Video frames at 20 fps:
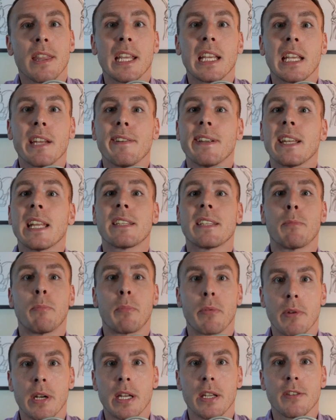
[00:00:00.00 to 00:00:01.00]
think of it as a
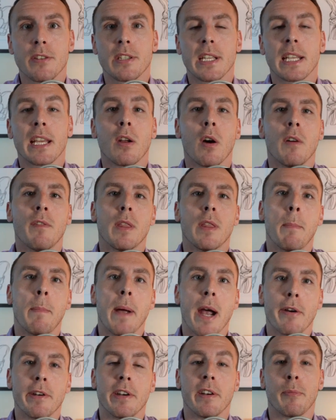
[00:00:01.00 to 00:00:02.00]
bridge to get over the
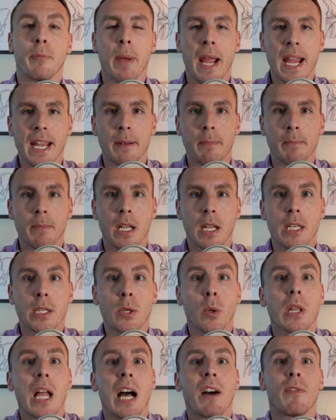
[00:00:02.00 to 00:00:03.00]
barrier of pain,
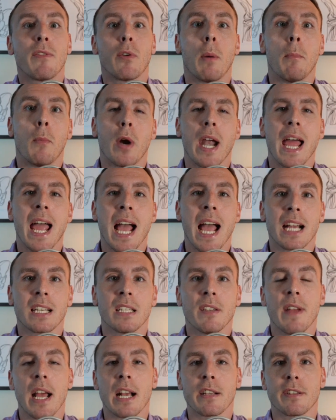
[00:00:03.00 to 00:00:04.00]
to allow a more
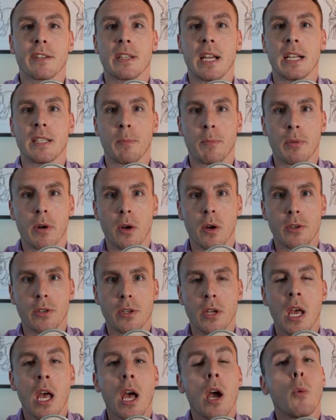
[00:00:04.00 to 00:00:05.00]
active exercise
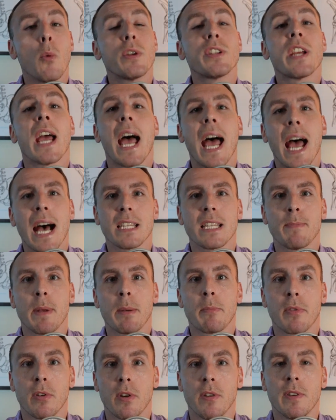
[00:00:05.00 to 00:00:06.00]
approach, which has
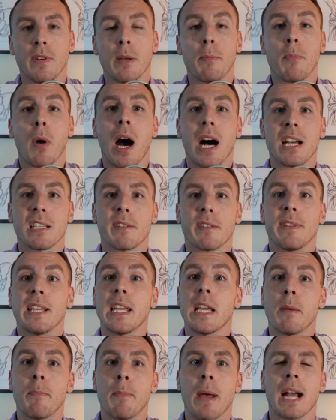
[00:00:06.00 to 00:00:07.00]
been proven to
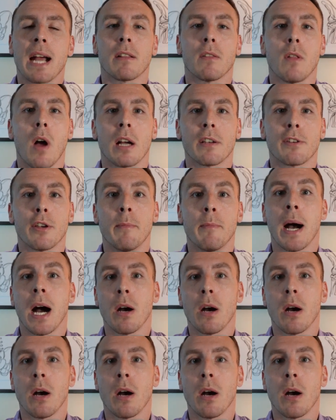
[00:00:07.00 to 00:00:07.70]
positively impact long-term